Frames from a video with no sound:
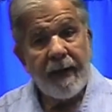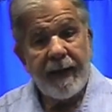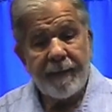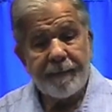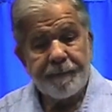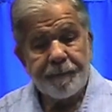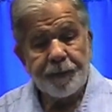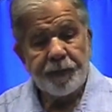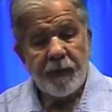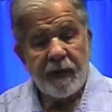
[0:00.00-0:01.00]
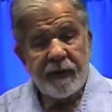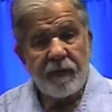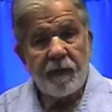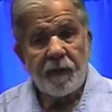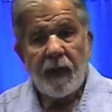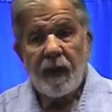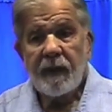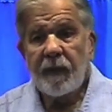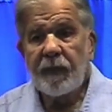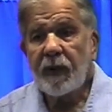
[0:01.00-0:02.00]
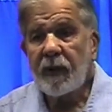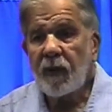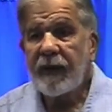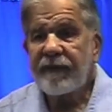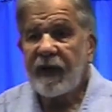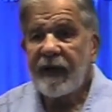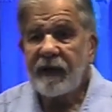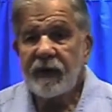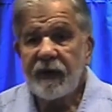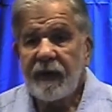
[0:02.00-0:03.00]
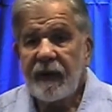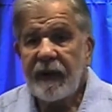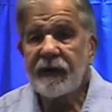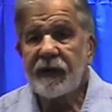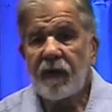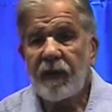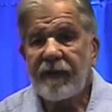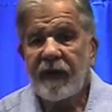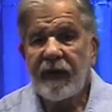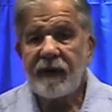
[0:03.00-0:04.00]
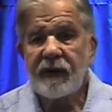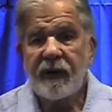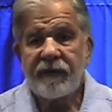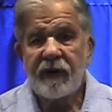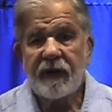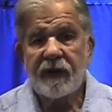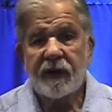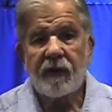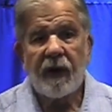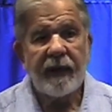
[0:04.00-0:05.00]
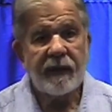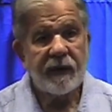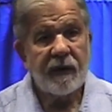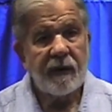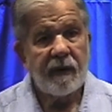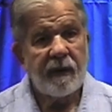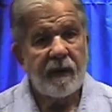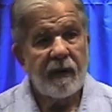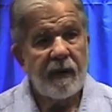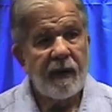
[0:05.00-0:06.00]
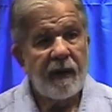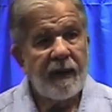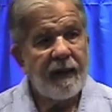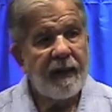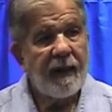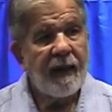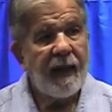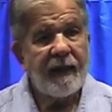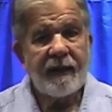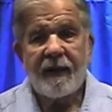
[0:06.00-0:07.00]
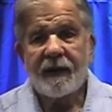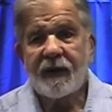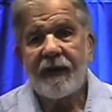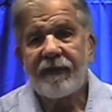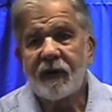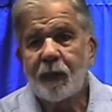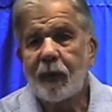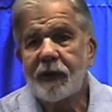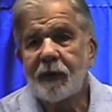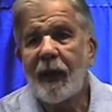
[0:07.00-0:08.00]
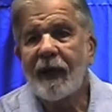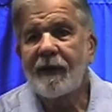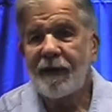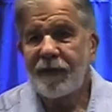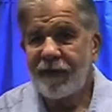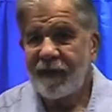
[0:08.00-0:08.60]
Yeah. See, the book of Revelation is the revelation of Jesus Christ. And it does give us perspective.